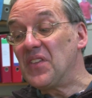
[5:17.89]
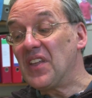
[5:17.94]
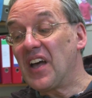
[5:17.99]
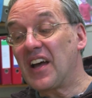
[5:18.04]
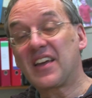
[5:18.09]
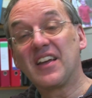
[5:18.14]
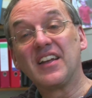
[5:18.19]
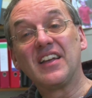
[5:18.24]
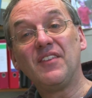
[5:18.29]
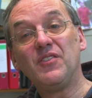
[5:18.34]

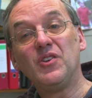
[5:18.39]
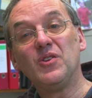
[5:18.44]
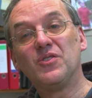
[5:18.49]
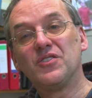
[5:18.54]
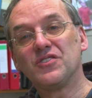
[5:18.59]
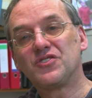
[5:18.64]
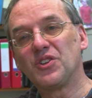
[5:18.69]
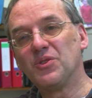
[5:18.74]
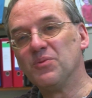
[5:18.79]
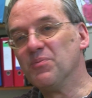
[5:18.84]
I can give you
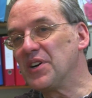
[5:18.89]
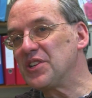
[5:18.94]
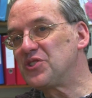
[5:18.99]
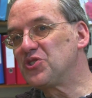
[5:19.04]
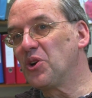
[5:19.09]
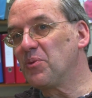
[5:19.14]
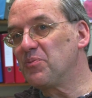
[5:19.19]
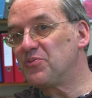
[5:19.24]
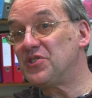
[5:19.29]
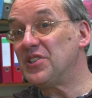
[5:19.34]
the, so my
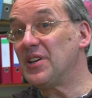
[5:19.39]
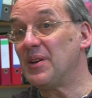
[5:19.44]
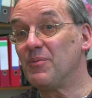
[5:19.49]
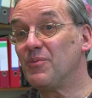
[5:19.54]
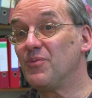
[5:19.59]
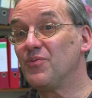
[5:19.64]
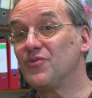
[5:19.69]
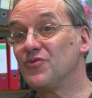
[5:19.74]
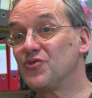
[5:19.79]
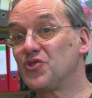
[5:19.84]
top tip,
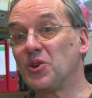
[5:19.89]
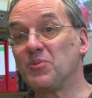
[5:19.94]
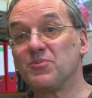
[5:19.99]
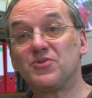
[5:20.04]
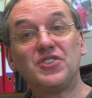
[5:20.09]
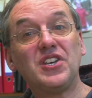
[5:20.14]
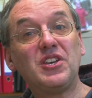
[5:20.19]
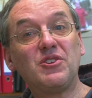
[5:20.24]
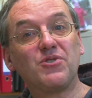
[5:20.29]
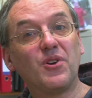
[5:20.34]
top
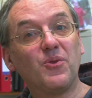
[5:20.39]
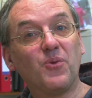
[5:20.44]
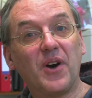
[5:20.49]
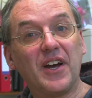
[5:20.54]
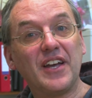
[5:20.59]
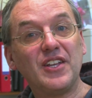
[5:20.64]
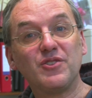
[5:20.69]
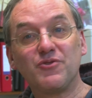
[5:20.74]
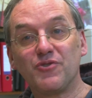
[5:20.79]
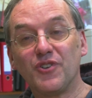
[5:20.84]
secret
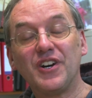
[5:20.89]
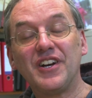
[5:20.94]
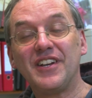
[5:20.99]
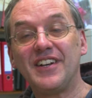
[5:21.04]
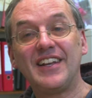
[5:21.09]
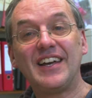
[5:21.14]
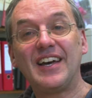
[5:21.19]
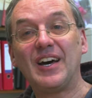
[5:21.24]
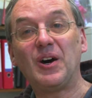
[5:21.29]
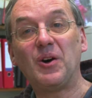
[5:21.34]
way to
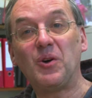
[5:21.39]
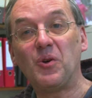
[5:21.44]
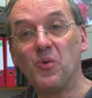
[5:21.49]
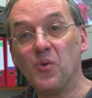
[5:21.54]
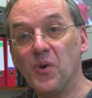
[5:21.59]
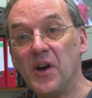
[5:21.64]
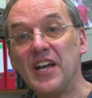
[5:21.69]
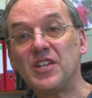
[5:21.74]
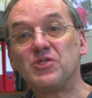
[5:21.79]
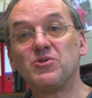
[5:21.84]
find out
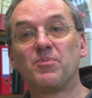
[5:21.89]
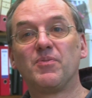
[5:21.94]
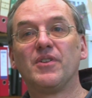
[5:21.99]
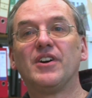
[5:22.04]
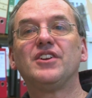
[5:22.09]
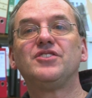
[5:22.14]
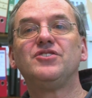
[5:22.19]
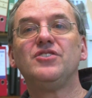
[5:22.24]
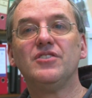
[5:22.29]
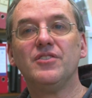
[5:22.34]
where to
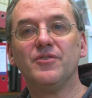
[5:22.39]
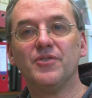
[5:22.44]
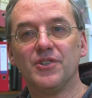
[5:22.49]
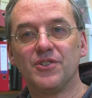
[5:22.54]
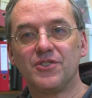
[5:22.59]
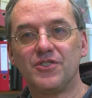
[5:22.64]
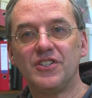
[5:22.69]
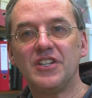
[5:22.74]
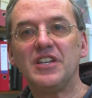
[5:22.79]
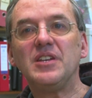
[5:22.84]
apply to
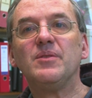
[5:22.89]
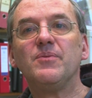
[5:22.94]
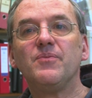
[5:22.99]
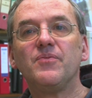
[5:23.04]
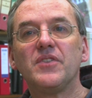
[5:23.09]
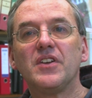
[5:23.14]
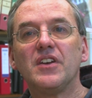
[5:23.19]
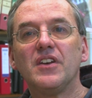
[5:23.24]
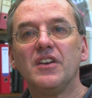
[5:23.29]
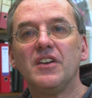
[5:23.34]
university
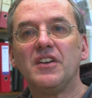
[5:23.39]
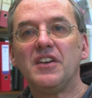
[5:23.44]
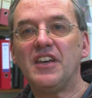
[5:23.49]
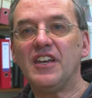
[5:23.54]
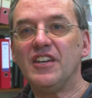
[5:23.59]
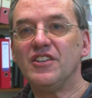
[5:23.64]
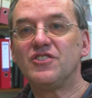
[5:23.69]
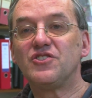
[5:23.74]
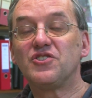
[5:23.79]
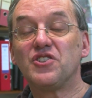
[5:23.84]

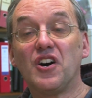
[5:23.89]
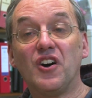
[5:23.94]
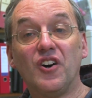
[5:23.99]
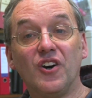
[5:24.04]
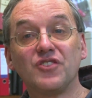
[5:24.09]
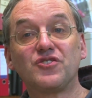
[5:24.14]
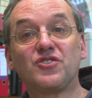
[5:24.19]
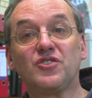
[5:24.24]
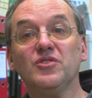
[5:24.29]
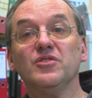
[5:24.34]
is to
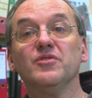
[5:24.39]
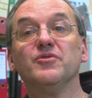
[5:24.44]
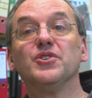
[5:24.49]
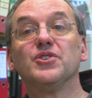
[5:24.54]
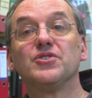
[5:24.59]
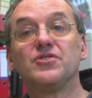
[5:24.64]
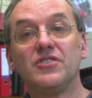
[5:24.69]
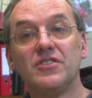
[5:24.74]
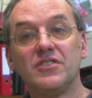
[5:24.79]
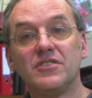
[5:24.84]
ask
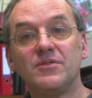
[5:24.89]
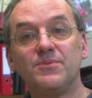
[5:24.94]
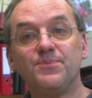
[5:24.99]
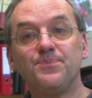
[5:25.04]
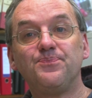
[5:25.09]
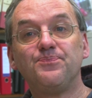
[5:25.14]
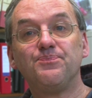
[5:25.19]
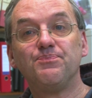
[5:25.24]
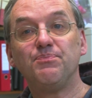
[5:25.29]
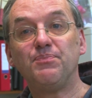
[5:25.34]
universities.
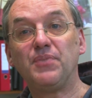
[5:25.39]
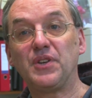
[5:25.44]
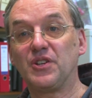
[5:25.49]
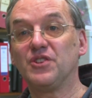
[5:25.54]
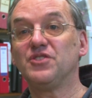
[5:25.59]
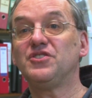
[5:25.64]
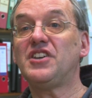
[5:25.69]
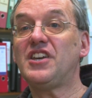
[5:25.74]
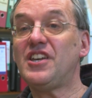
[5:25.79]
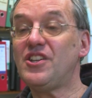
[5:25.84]

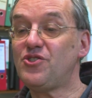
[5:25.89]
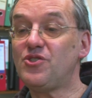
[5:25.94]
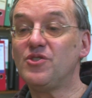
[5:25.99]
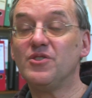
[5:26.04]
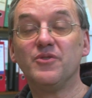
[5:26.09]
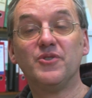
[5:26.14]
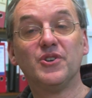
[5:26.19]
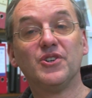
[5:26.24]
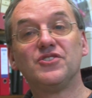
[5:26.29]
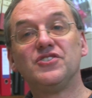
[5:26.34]
Because each
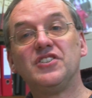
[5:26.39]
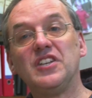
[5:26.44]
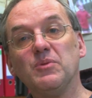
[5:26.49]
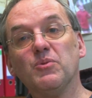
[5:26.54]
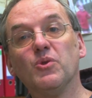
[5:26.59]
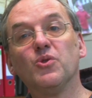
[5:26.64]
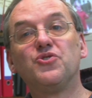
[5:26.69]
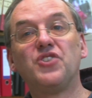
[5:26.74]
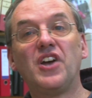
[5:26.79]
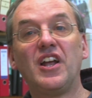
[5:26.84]
university
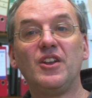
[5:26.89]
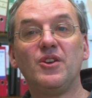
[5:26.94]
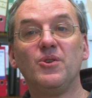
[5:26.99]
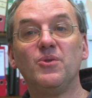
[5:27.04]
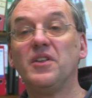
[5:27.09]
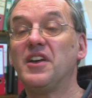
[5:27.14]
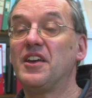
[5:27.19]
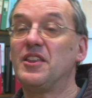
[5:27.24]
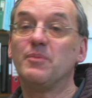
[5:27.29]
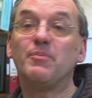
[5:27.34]
will tell you
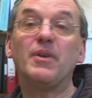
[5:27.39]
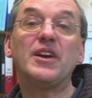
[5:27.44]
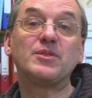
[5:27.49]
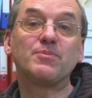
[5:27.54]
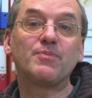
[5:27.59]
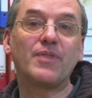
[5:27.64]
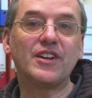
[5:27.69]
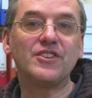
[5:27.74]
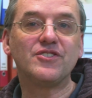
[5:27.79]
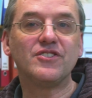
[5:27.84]
they're the
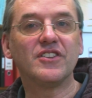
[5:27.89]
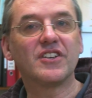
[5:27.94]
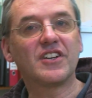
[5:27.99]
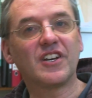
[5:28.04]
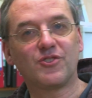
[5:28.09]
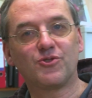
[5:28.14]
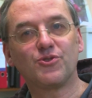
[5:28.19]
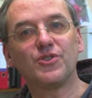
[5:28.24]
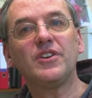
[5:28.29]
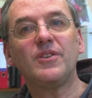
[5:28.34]
best place in the
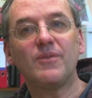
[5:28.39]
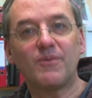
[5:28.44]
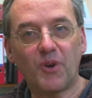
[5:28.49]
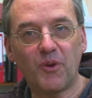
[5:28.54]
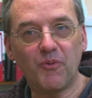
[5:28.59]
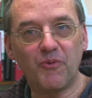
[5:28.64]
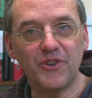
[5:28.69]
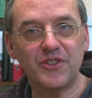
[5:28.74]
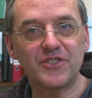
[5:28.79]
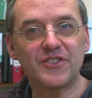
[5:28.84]
country,
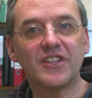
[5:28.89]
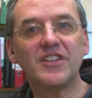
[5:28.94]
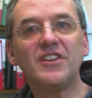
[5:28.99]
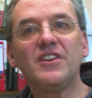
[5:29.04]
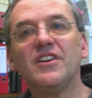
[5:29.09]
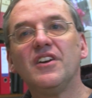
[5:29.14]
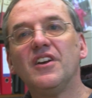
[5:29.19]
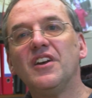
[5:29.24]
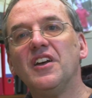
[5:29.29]
obviously.